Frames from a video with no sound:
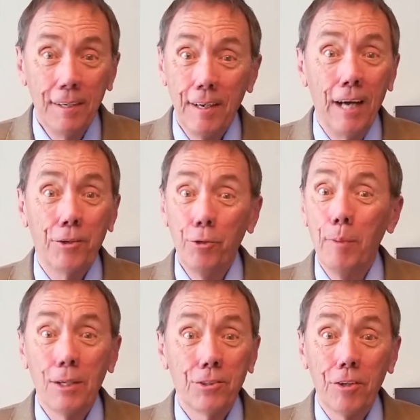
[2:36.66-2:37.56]
Not too
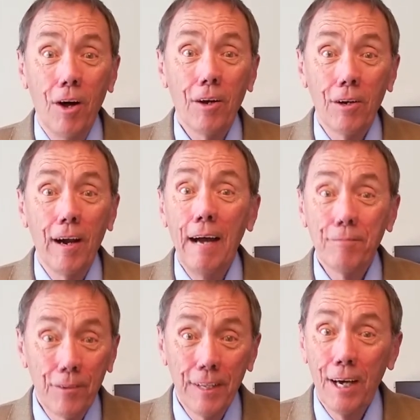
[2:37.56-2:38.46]
much longer
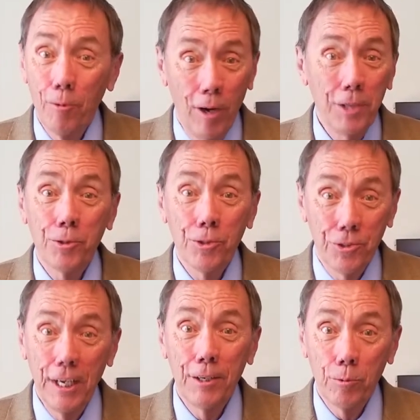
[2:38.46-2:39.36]
after that, Roger and
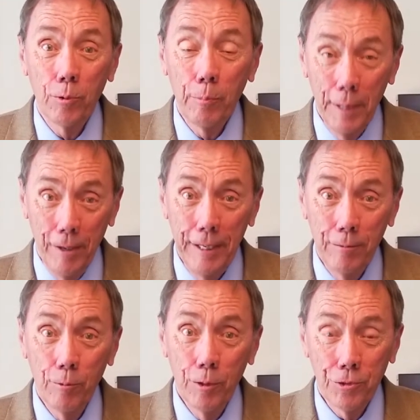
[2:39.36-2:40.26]
Sandra were
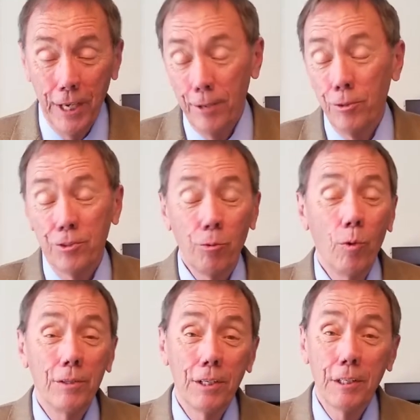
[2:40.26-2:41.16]
married. Well, Sandra's the
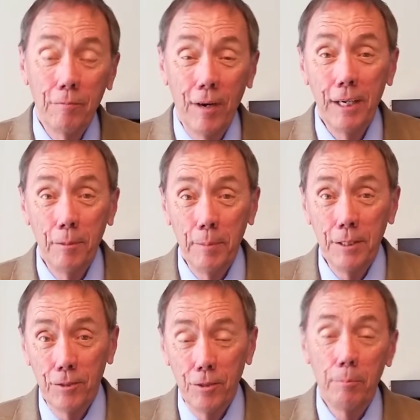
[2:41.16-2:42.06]
one that invited
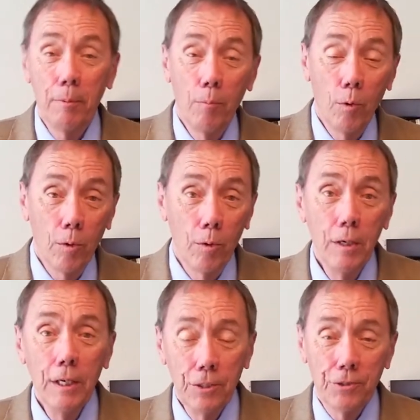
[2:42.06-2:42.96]
me to the memorial
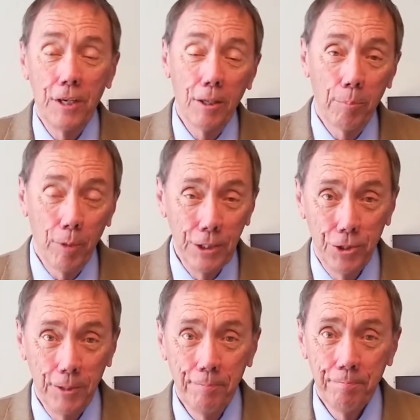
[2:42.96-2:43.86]

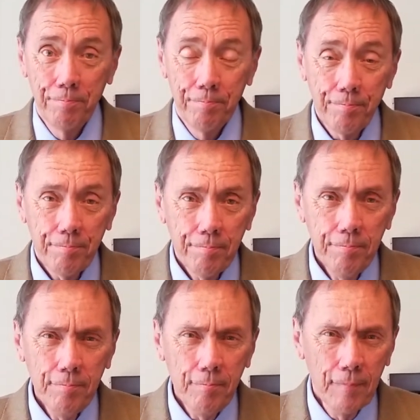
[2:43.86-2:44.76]
celebration.
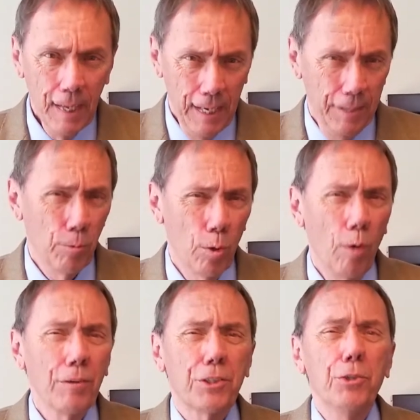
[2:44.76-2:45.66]
And there were
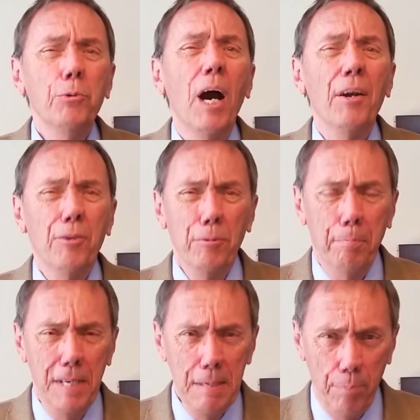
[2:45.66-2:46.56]
over
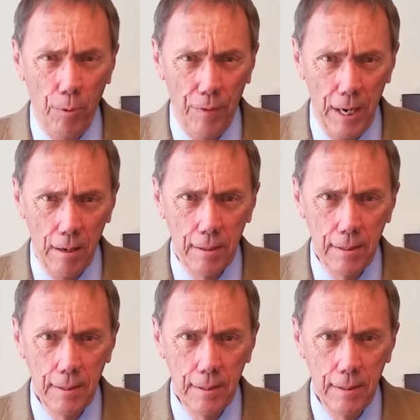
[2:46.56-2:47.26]
200 people there.